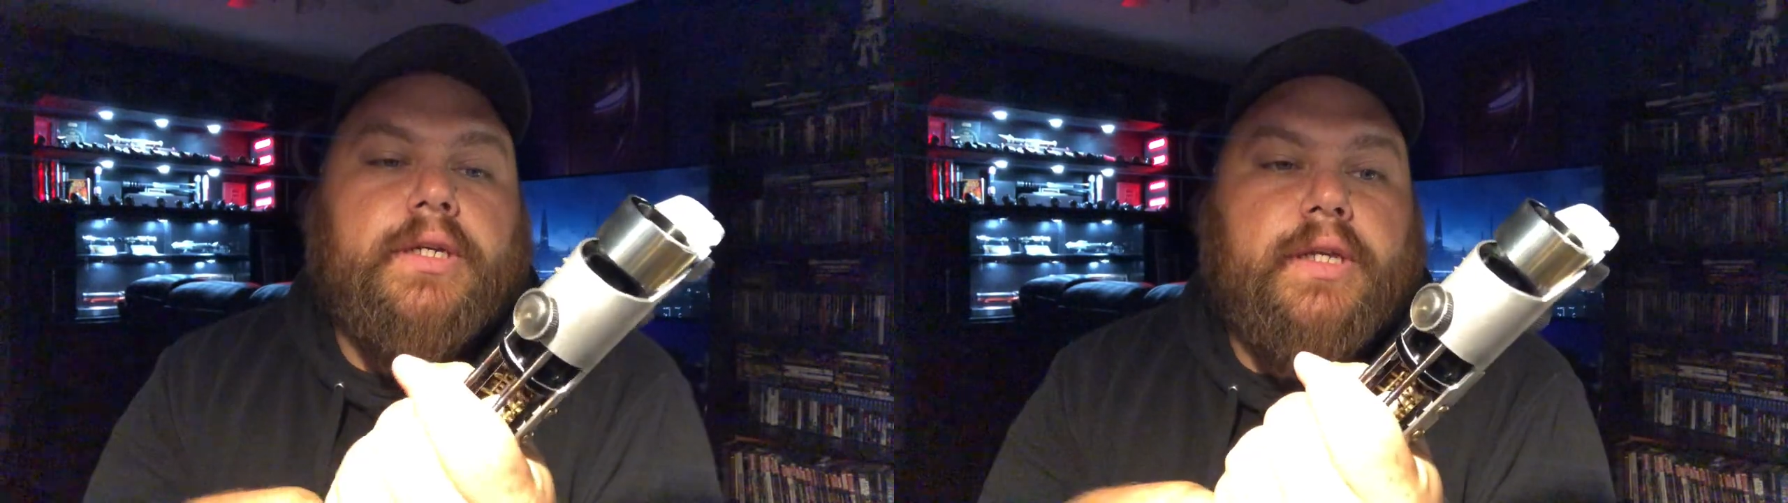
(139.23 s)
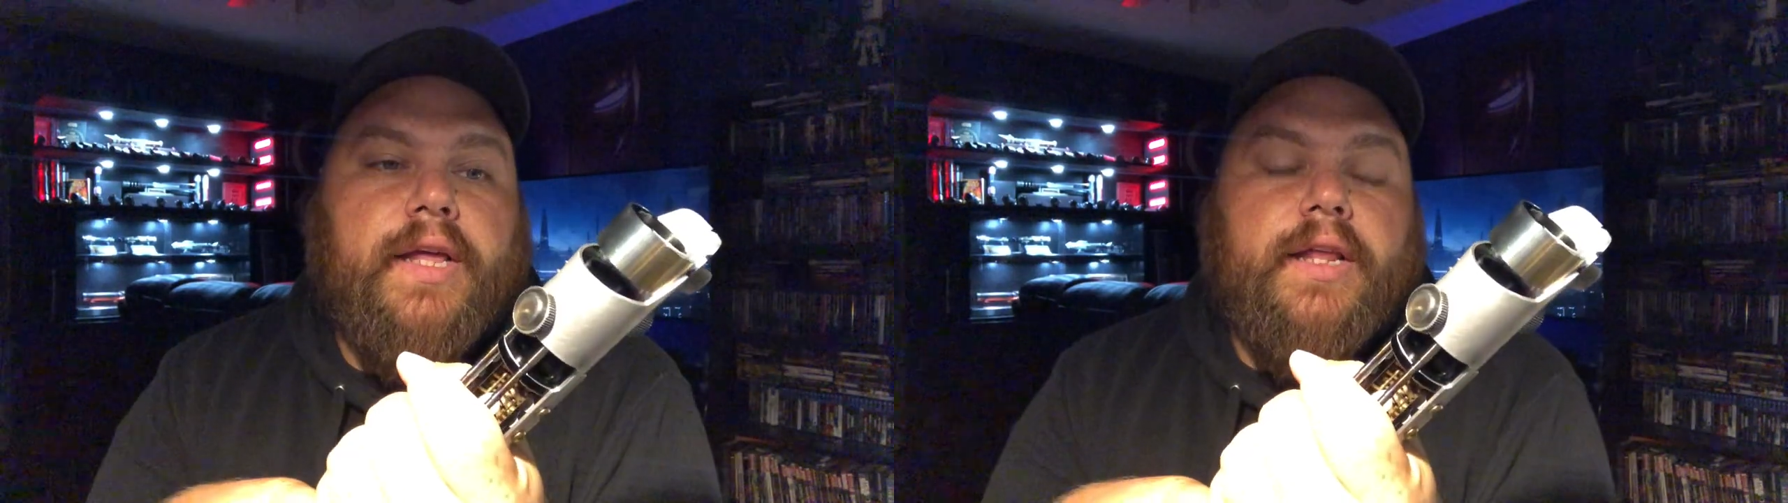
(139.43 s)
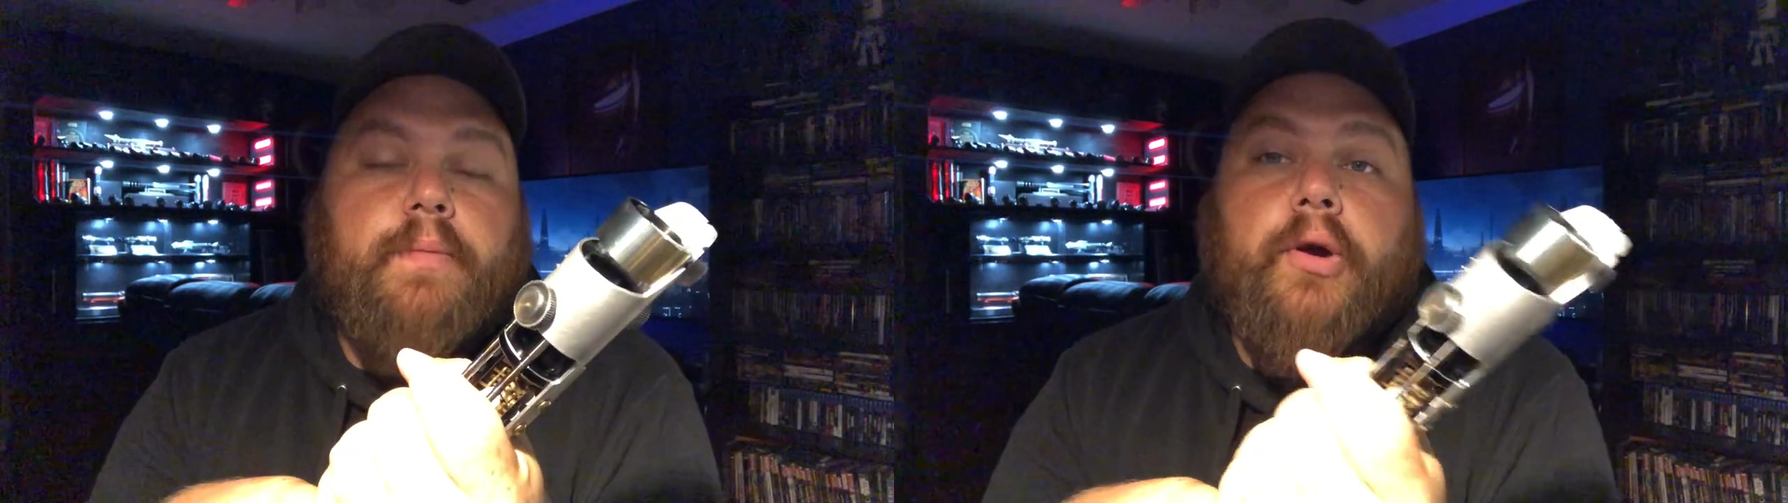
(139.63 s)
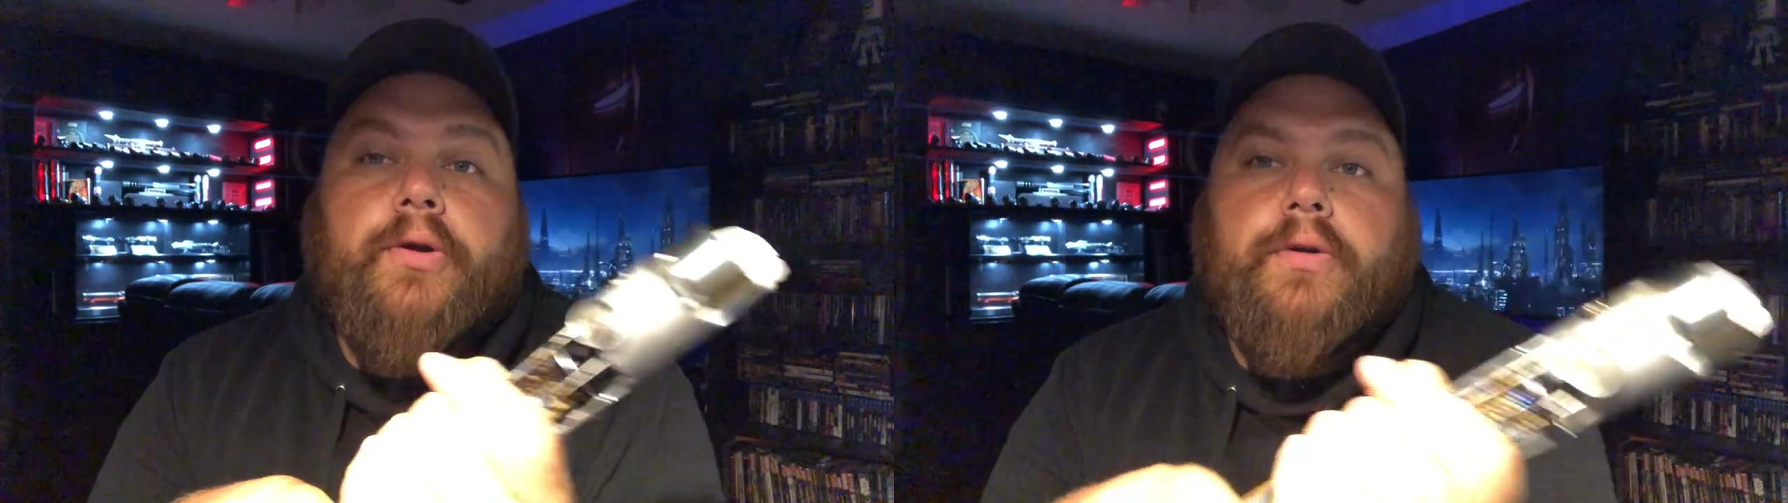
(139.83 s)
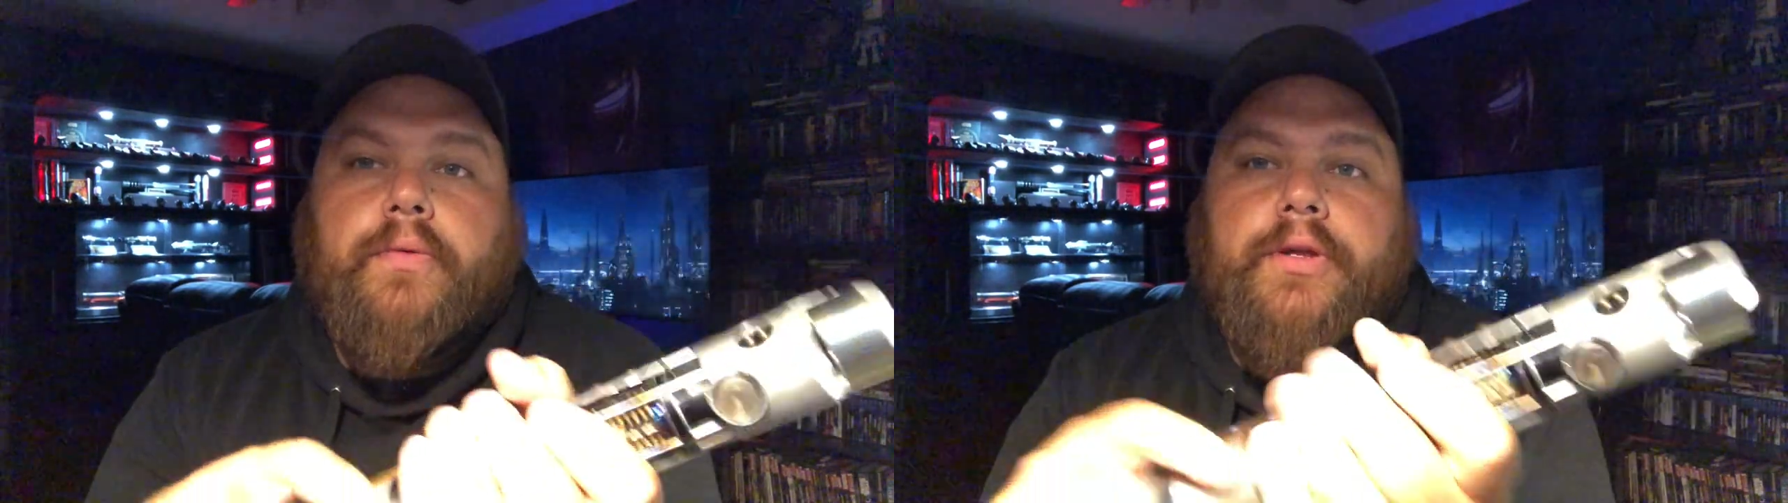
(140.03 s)
that he
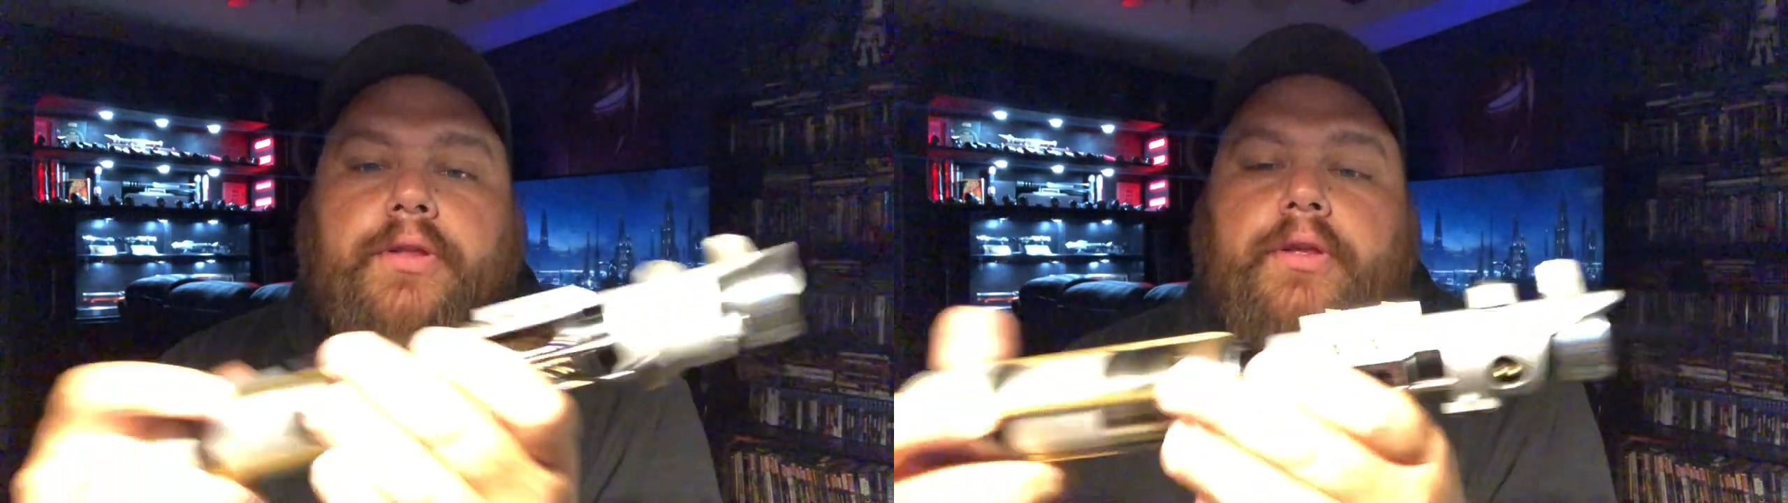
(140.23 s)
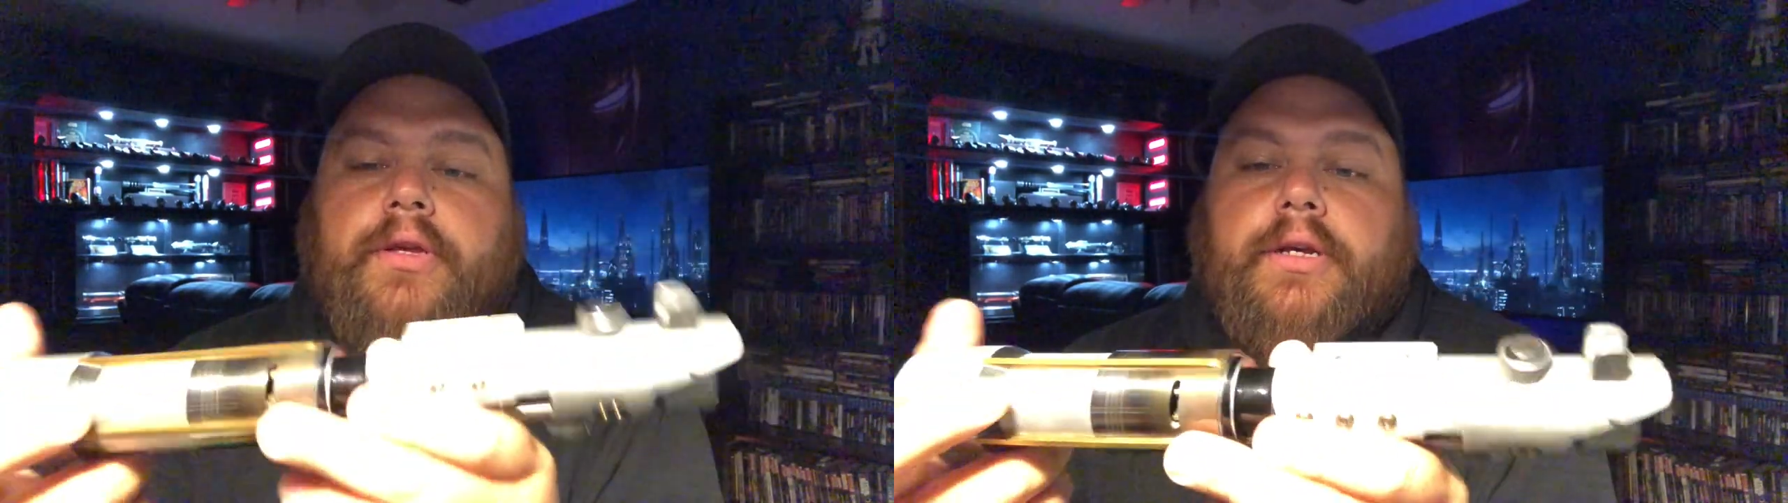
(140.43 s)
partnered with